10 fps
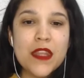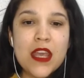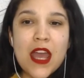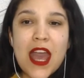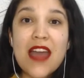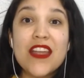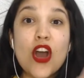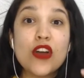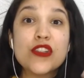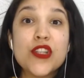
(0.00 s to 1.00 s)
And then
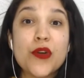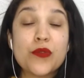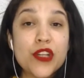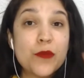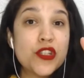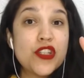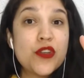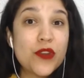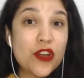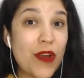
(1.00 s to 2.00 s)
also, number 2,
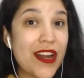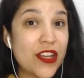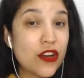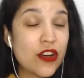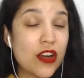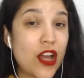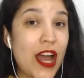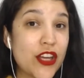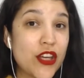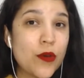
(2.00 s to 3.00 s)
when you're writing your
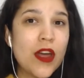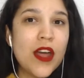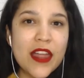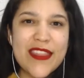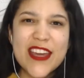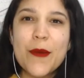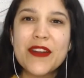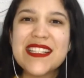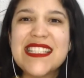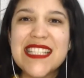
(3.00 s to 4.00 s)
haiku, think about a
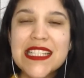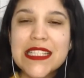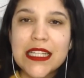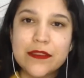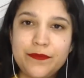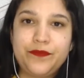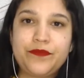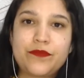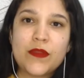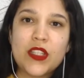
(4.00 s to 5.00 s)
season,
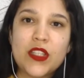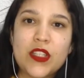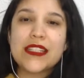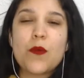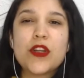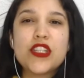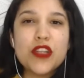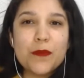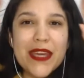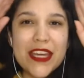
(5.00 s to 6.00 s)
okay? Because I want you to
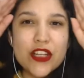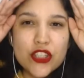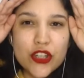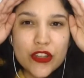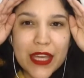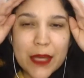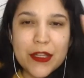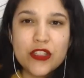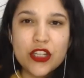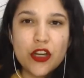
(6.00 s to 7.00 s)
picture the
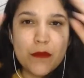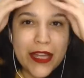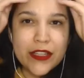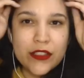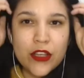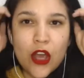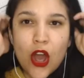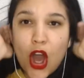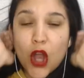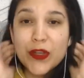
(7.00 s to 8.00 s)
image in your mind.
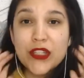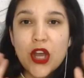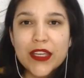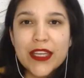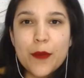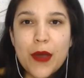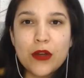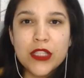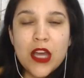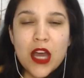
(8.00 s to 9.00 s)
Are we talking about
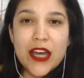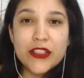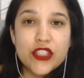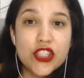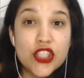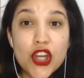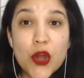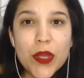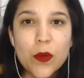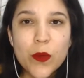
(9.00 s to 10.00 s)
a
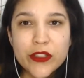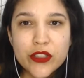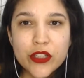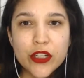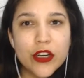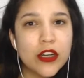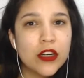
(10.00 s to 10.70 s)
snowy winter?